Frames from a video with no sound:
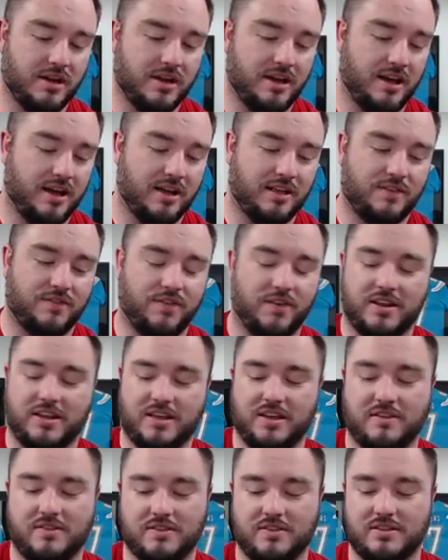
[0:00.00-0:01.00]
It's funny,
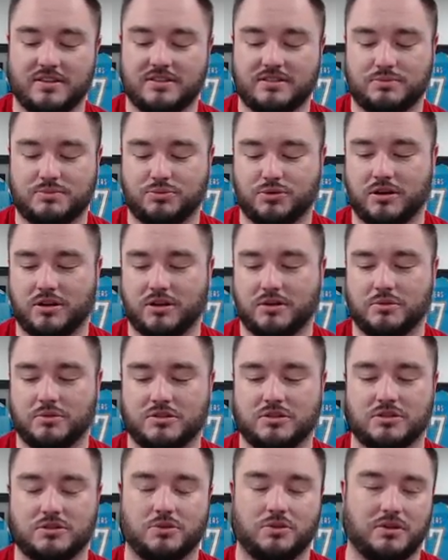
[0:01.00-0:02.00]
even this product, which
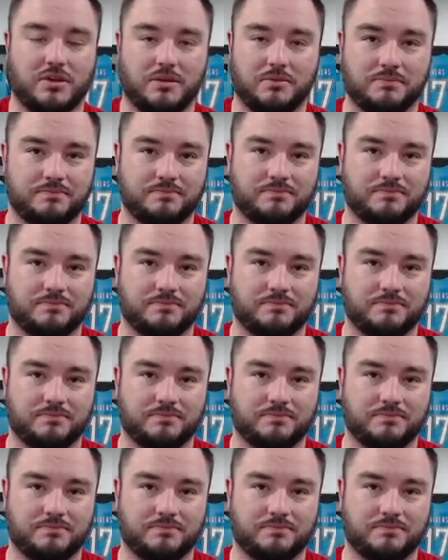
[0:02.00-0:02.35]
is only,